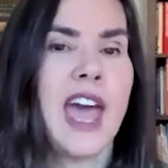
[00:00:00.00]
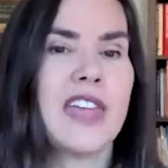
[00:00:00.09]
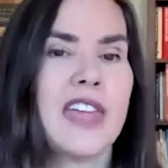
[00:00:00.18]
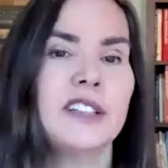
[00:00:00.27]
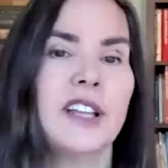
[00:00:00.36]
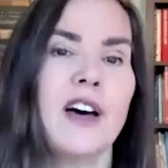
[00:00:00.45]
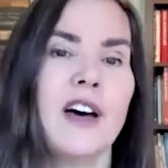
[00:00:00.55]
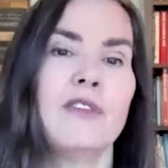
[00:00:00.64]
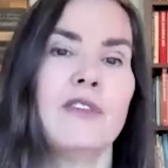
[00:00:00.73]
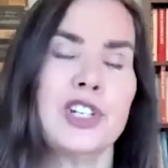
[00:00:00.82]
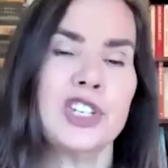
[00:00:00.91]
and the
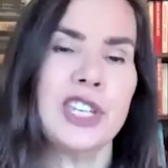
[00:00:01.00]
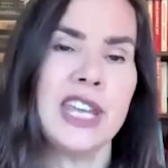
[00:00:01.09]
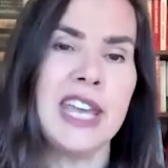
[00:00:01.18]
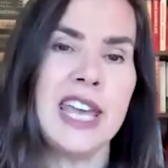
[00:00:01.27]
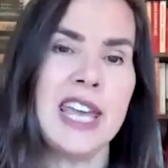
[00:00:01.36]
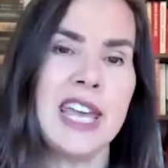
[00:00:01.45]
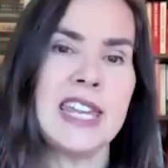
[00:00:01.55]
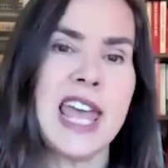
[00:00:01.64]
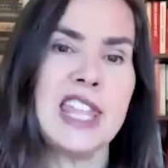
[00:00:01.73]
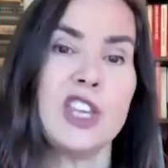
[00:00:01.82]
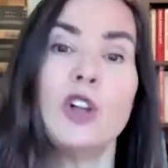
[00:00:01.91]
love rushes in
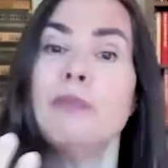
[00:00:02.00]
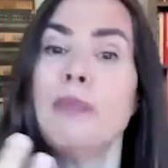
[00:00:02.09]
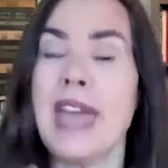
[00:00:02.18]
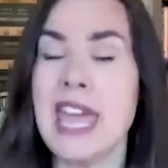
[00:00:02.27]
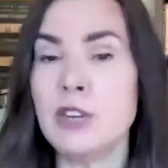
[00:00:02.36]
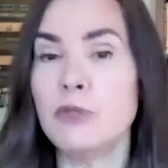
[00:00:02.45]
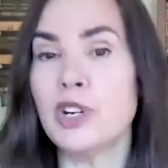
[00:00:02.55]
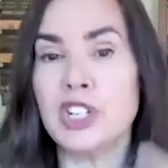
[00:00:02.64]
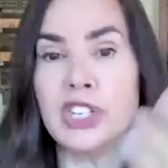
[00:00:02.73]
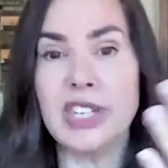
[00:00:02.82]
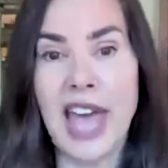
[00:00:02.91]
and the old pain
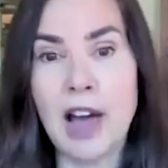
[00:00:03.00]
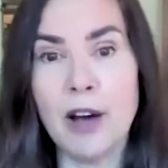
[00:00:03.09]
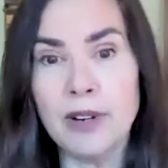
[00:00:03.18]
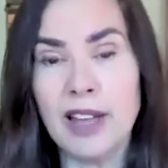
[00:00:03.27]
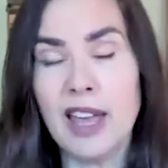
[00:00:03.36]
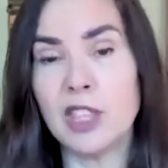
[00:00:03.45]
rushes out.